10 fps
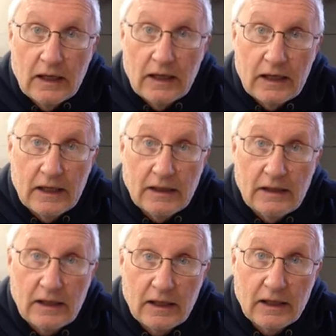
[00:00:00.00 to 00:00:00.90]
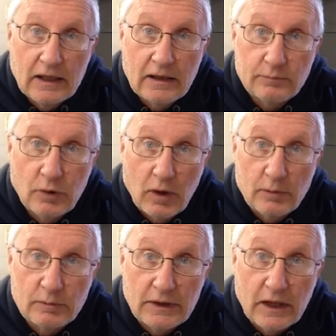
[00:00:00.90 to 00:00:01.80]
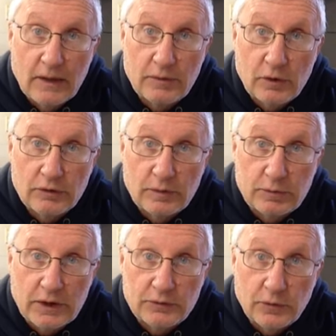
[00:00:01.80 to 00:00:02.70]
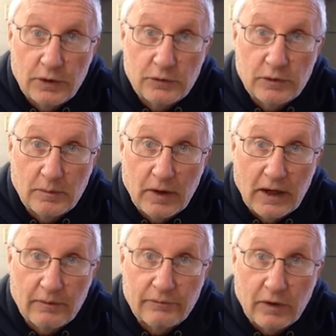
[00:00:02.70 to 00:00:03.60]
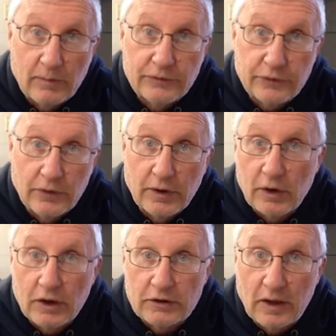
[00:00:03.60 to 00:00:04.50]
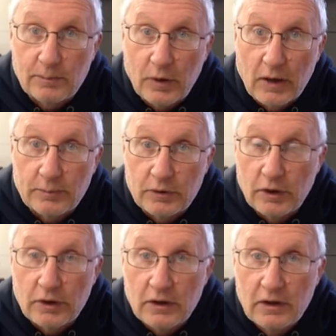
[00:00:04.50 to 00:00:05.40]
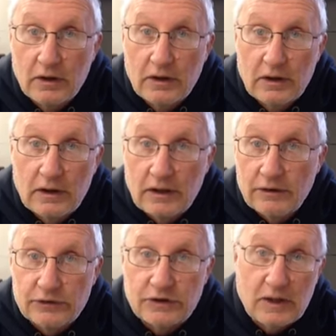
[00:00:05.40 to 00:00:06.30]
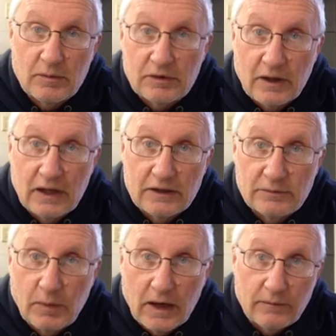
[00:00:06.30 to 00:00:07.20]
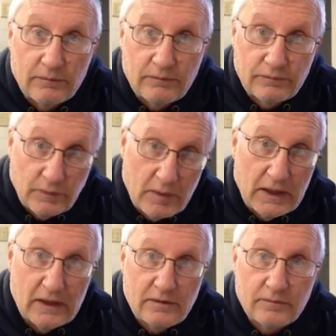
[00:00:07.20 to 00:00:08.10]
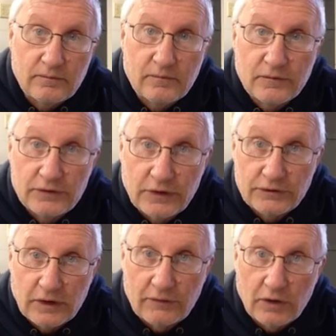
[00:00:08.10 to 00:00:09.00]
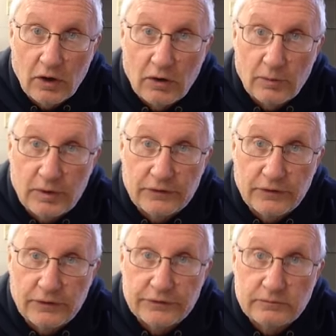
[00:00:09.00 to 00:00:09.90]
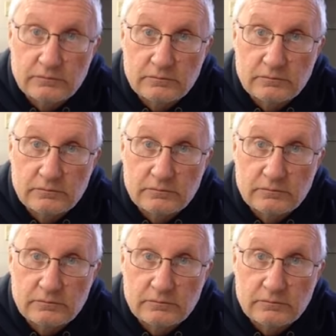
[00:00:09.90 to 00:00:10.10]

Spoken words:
And probably I'm the only place where you can buy them from. So they're not that popular in the scheme of things, but for me, since I've got all the business,